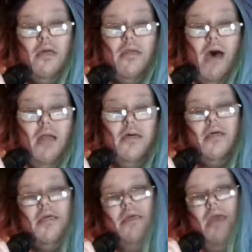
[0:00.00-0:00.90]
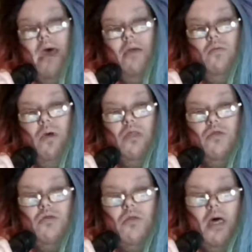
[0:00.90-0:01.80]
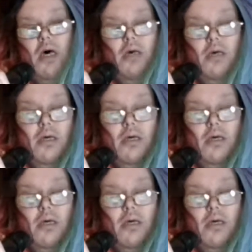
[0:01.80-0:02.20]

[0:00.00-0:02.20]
Lana again went through the